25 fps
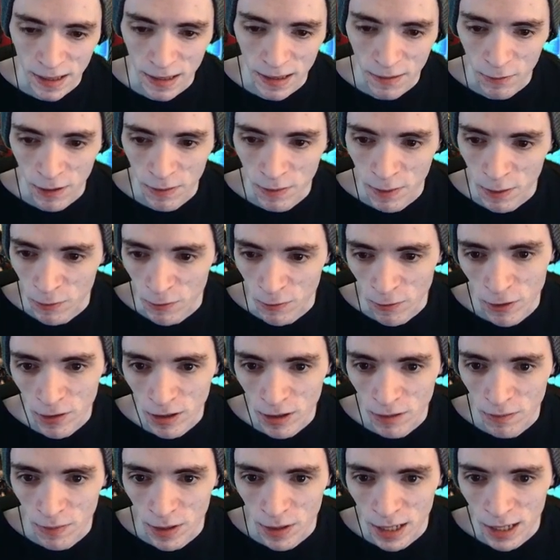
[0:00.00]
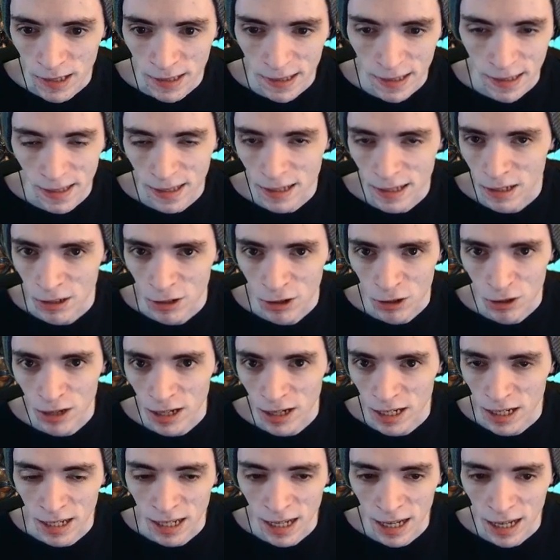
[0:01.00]
and we've been rolling beasts and
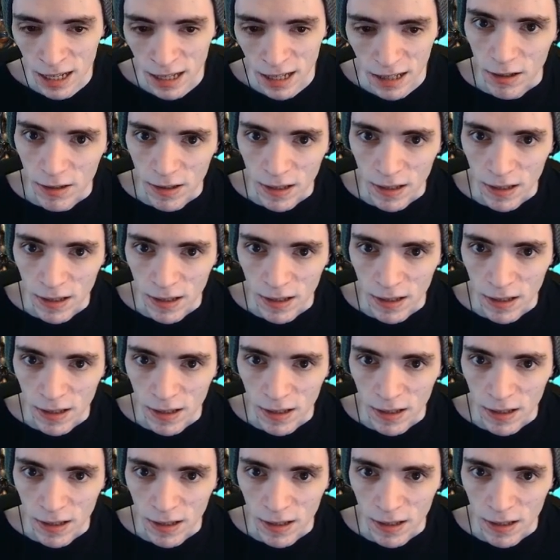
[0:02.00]
trying to get